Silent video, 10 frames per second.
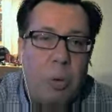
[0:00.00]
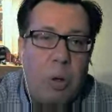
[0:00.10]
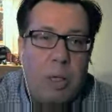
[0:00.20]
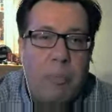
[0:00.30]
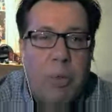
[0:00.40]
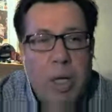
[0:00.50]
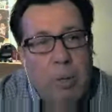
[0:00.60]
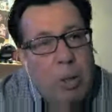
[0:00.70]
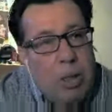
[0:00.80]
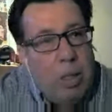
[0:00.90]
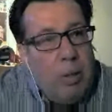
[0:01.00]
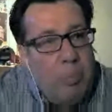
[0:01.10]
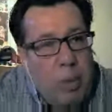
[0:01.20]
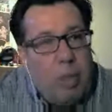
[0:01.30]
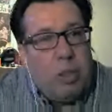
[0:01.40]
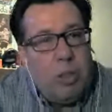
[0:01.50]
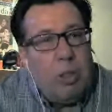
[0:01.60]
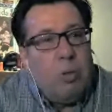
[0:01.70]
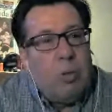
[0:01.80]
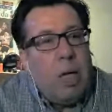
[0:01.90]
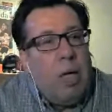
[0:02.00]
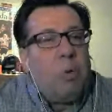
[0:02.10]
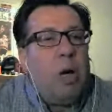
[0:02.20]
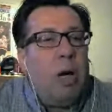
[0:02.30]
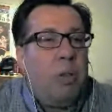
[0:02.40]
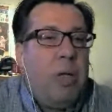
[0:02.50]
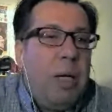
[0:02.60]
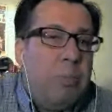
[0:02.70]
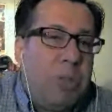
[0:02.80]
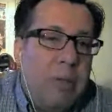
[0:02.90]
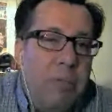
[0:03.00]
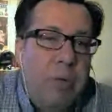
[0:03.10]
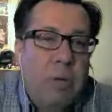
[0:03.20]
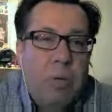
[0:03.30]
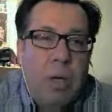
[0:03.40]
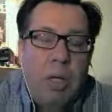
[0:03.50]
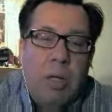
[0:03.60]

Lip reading: important, but they're still kind of broad themes. If you,